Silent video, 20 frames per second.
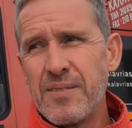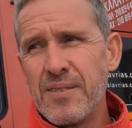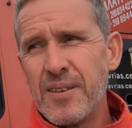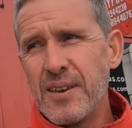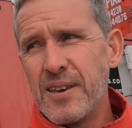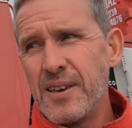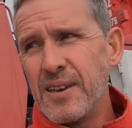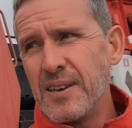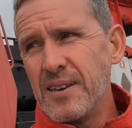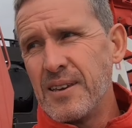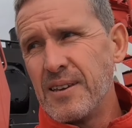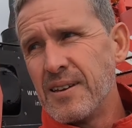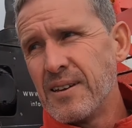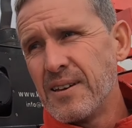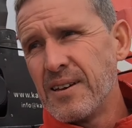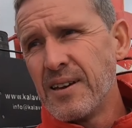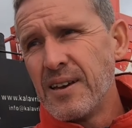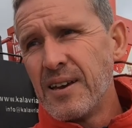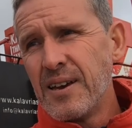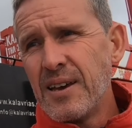the
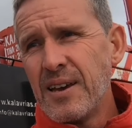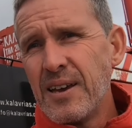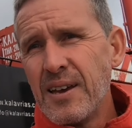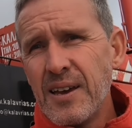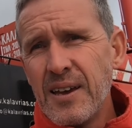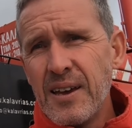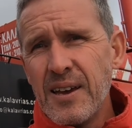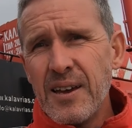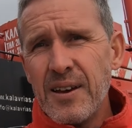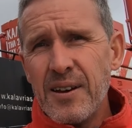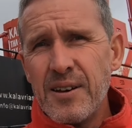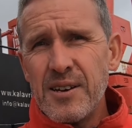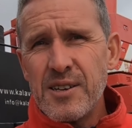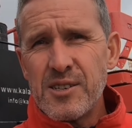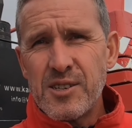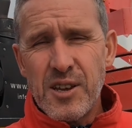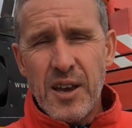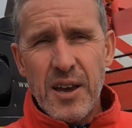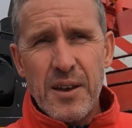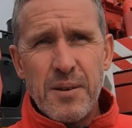
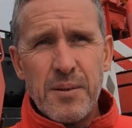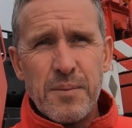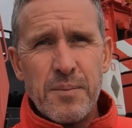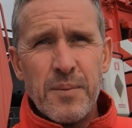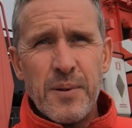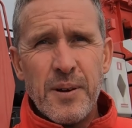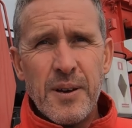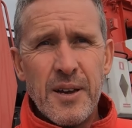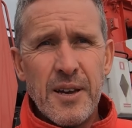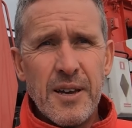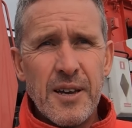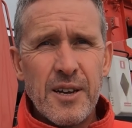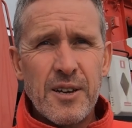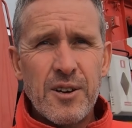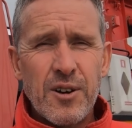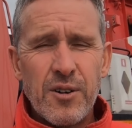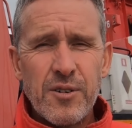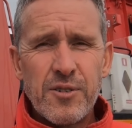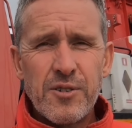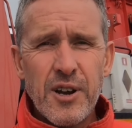same
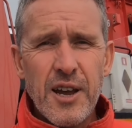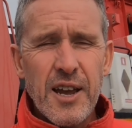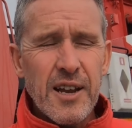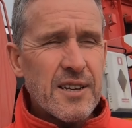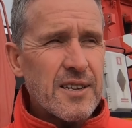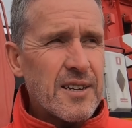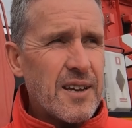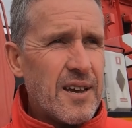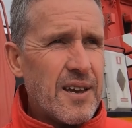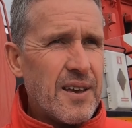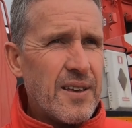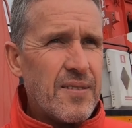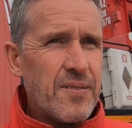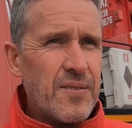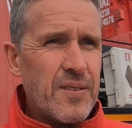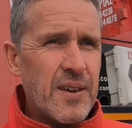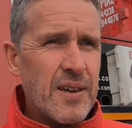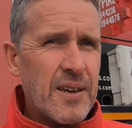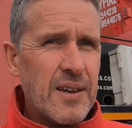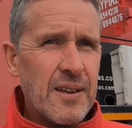contract,
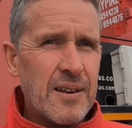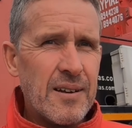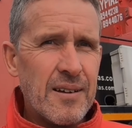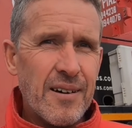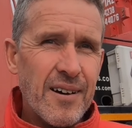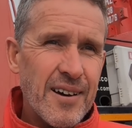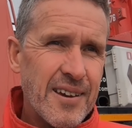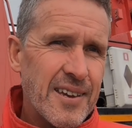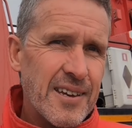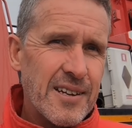and then I